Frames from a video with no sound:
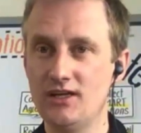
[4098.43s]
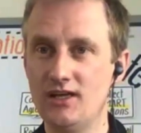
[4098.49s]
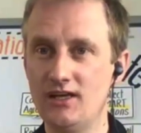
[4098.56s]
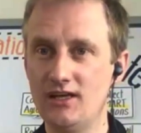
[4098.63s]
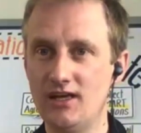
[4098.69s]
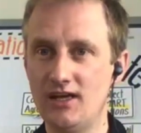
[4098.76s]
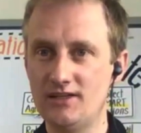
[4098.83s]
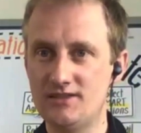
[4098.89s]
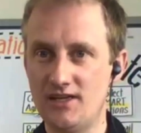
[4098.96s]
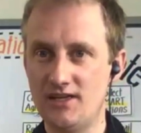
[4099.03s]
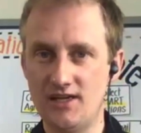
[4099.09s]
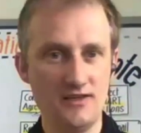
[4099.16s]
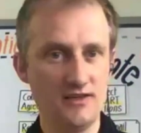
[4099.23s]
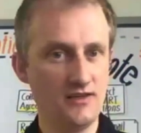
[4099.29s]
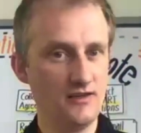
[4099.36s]
at
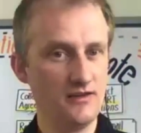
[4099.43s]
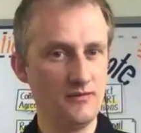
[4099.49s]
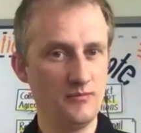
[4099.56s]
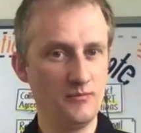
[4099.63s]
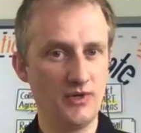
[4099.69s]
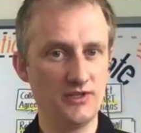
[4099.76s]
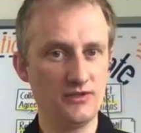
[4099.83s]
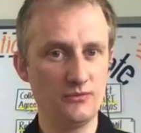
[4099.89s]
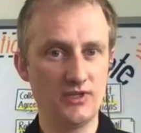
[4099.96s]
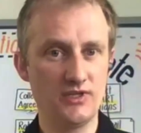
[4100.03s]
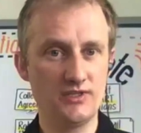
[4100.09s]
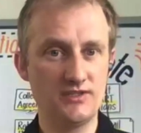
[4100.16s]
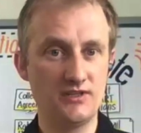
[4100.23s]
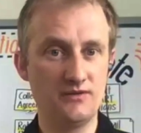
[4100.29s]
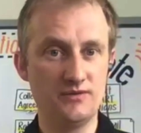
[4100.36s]
10, by the way,
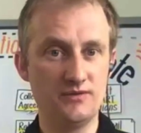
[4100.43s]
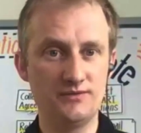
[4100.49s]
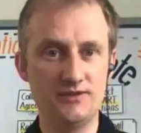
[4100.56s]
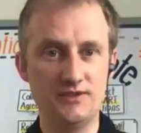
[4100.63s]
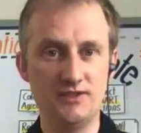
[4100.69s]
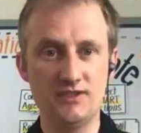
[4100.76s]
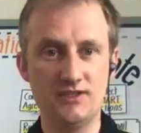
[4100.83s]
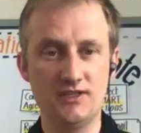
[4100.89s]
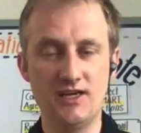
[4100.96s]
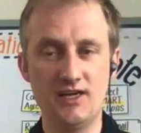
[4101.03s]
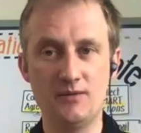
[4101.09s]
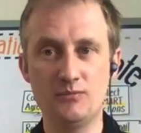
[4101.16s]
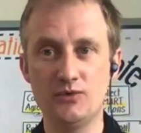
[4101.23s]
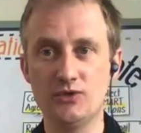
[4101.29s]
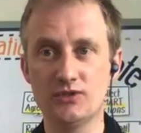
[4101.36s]
10:15 in
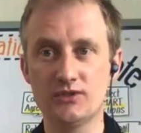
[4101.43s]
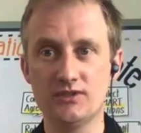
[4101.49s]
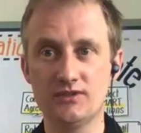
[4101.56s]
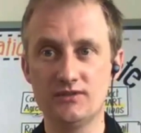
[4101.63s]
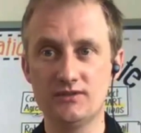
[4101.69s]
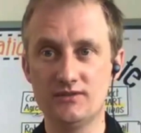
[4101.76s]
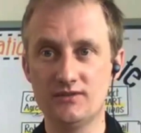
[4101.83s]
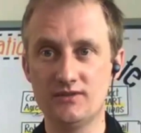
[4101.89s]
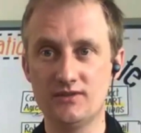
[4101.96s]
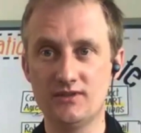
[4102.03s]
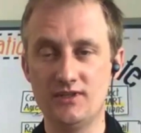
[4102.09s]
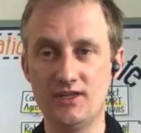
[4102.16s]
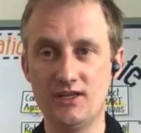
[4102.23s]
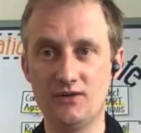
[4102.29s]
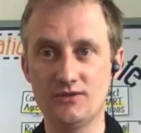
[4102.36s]
Hamburg.
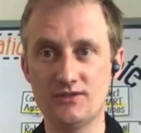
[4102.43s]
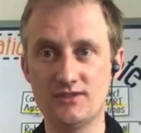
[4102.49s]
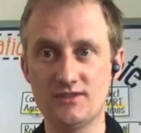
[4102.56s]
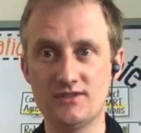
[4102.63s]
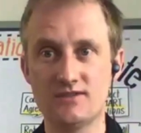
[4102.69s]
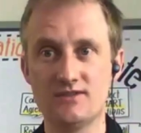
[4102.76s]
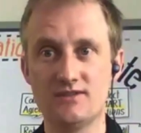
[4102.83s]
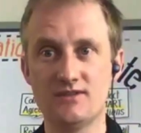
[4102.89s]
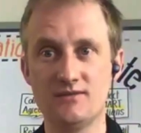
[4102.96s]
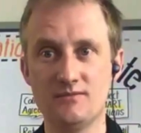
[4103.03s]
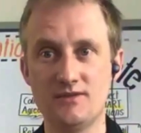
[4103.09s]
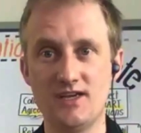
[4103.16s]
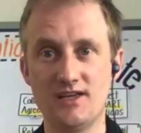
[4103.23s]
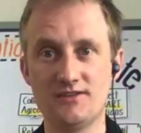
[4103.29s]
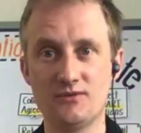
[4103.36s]
Now it's
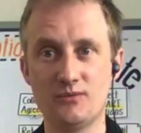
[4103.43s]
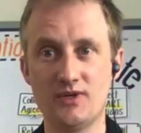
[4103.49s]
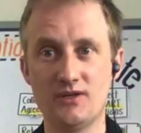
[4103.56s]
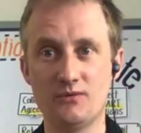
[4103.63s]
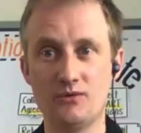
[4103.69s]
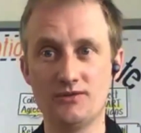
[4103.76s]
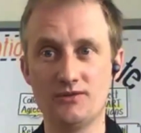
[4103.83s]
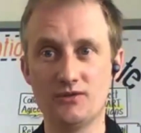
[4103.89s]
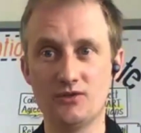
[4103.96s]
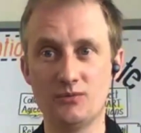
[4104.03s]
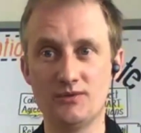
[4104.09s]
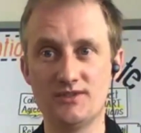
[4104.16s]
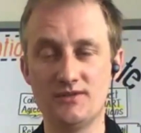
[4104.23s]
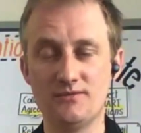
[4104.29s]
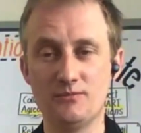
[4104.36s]
the other way around the globe.
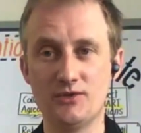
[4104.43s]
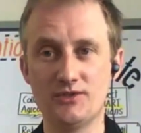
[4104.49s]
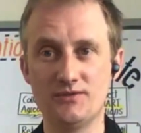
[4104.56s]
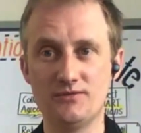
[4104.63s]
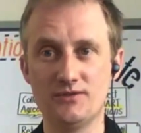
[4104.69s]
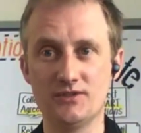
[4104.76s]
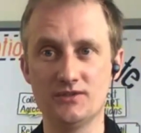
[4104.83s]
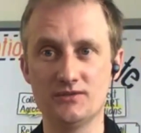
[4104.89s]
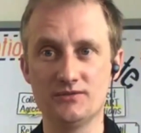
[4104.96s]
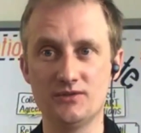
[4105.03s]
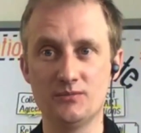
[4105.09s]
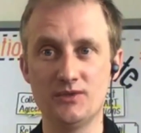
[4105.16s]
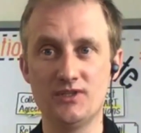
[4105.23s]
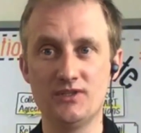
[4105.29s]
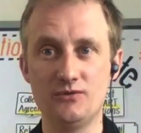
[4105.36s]
It's more difficult for
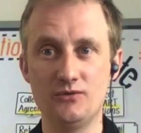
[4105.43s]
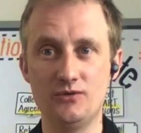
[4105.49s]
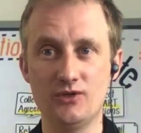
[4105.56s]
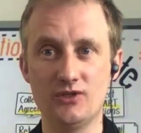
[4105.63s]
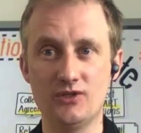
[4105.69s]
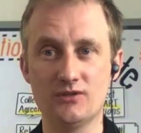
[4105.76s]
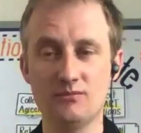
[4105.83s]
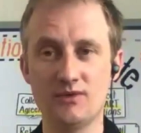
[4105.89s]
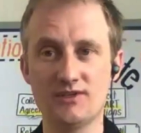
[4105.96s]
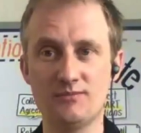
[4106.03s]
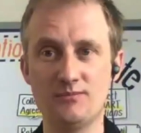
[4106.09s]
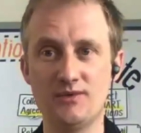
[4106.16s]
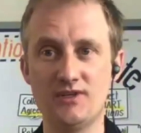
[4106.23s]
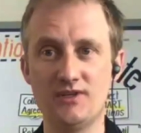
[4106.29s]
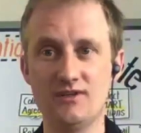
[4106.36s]
me. New York
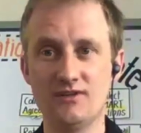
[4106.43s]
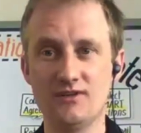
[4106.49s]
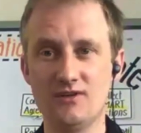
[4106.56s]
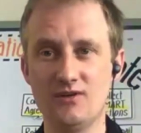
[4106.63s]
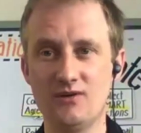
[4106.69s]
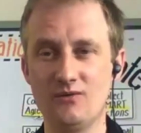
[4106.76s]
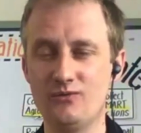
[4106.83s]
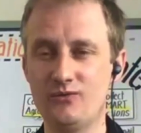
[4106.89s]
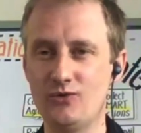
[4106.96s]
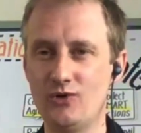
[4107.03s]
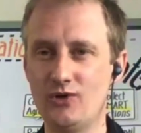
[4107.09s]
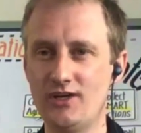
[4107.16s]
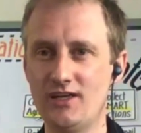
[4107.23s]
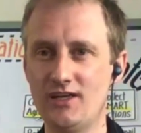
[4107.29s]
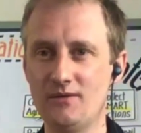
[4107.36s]
must be
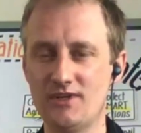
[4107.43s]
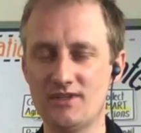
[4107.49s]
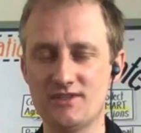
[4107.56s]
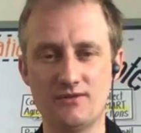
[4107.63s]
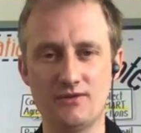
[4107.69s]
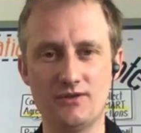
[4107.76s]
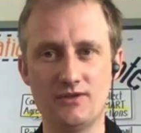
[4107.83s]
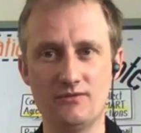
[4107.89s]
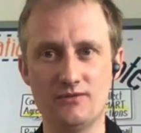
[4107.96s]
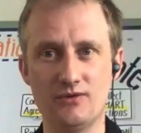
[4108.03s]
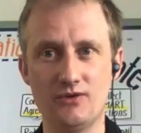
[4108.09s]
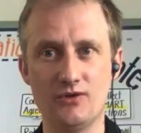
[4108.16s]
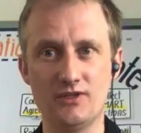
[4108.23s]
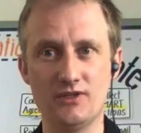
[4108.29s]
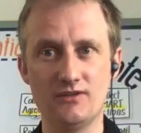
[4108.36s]
4 a.m. That's very
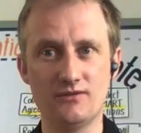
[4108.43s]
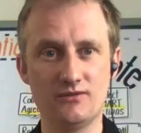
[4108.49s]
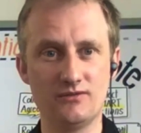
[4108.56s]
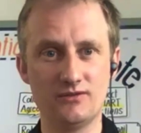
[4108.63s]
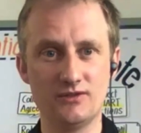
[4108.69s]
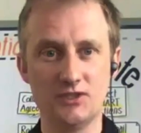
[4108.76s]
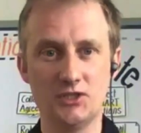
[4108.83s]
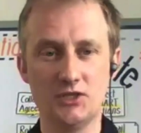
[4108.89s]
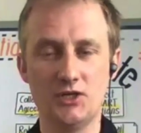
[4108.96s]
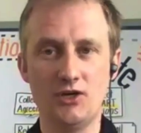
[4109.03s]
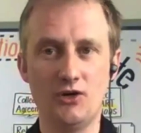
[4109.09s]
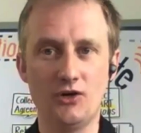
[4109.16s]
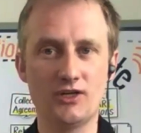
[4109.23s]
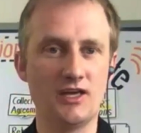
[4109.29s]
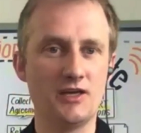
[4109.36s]
early.
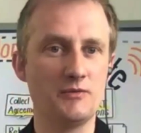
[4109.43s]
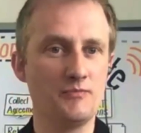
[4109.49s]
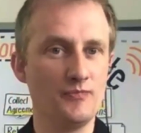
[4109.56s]
Okay.